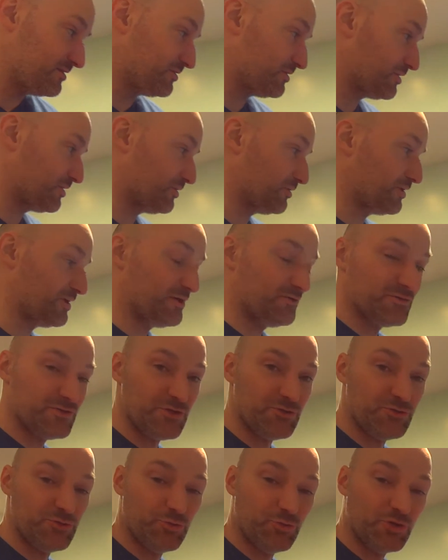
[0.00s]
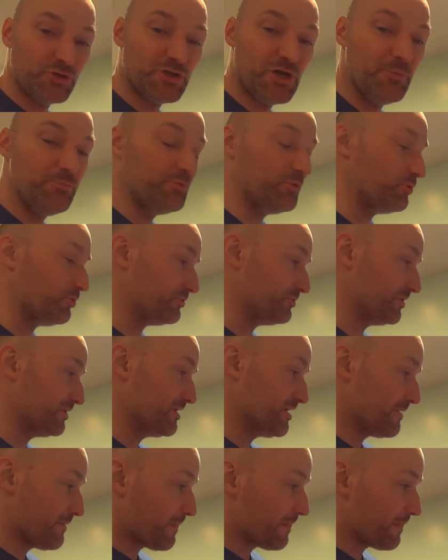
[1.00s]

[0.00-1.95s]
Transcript: literally was a dual cup holder.